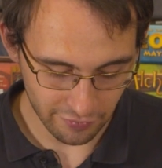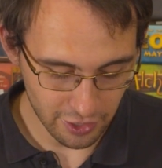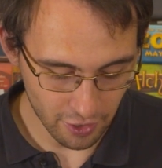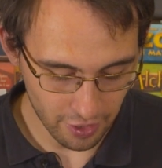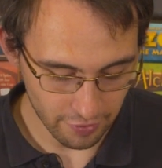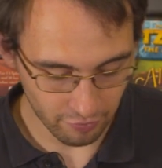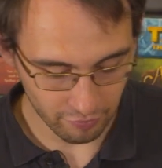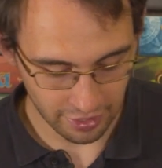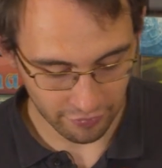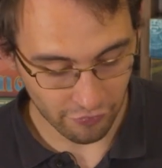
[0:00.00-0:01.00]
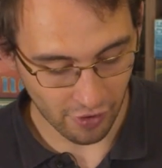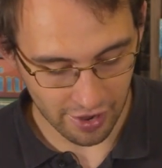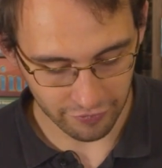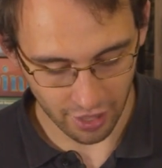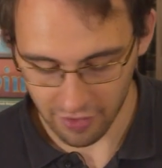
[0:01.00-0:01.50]
you've only got really
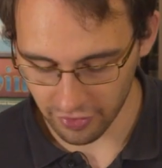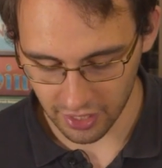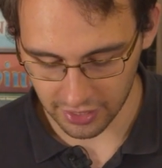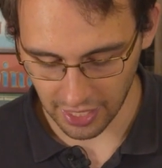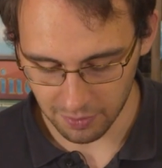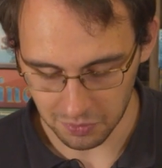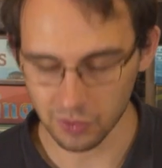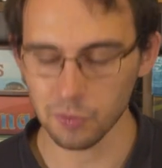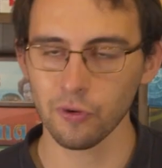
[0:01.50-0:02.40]
5 life in this game. So it's